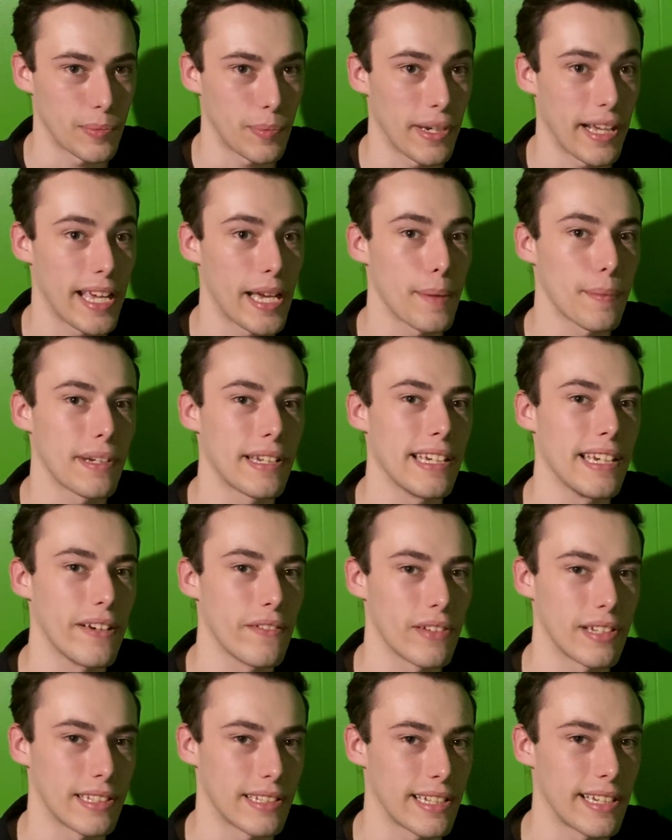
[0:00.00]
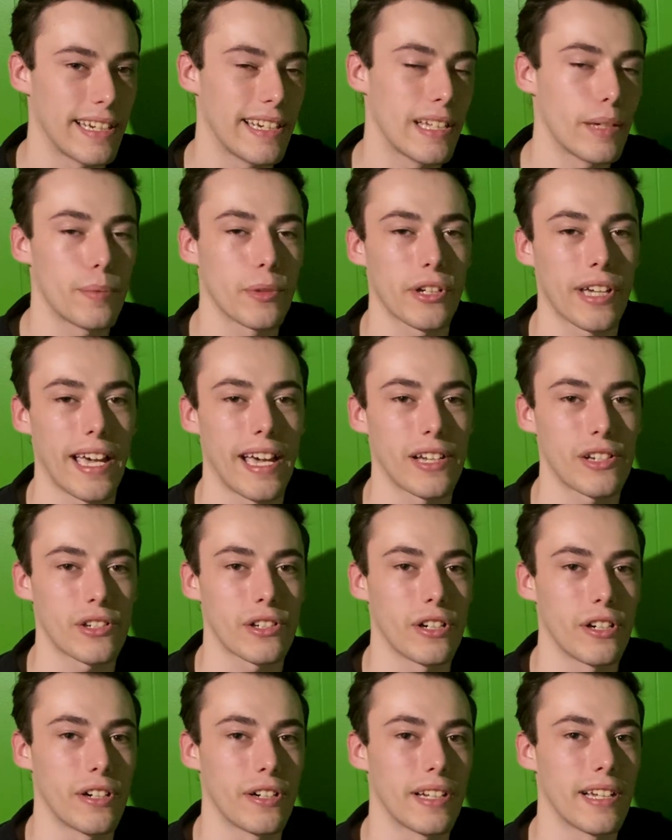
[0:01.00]
but I am going to give the Citi Double Cash
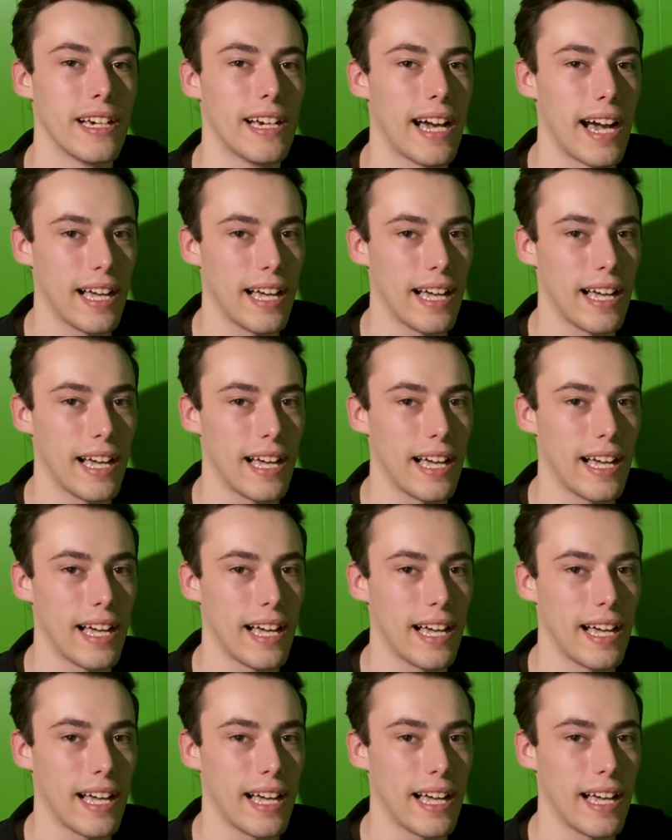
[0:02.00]
Card